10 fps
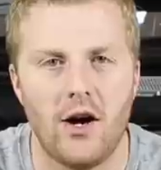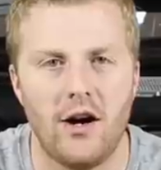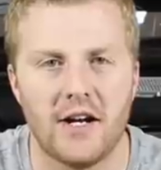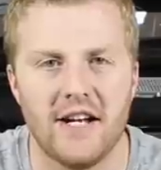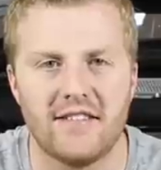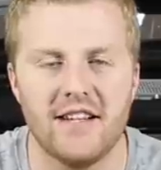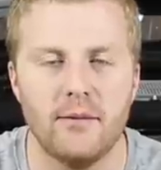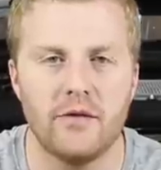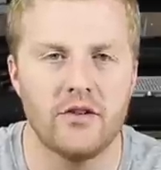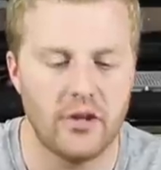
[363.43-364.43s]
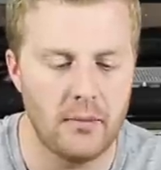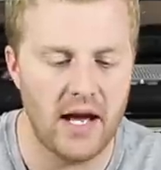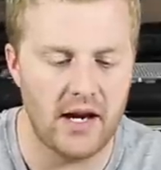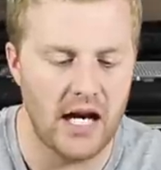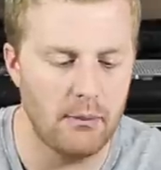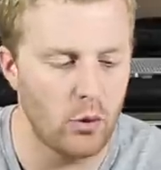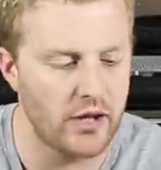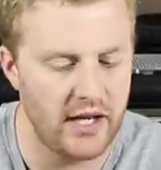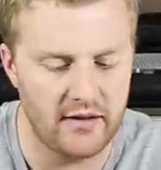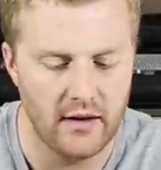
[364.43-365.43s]
Okay, so let's move on to the Man Hummel
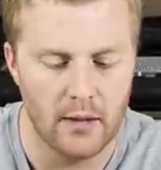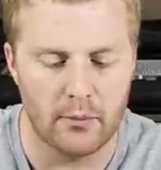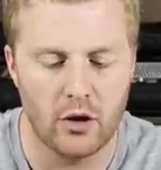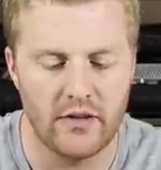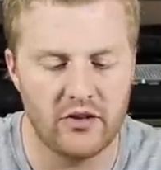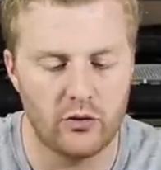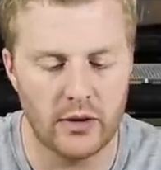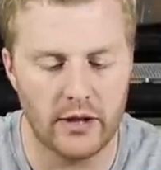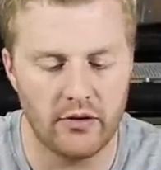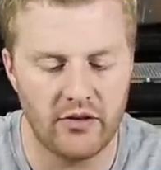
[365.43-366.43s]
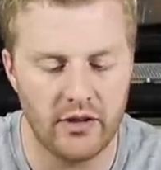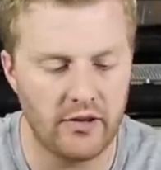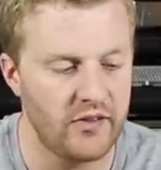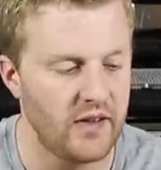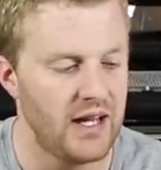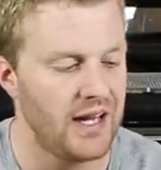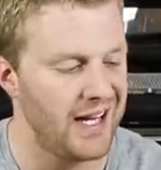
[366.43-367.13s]
Kit Provent 200 series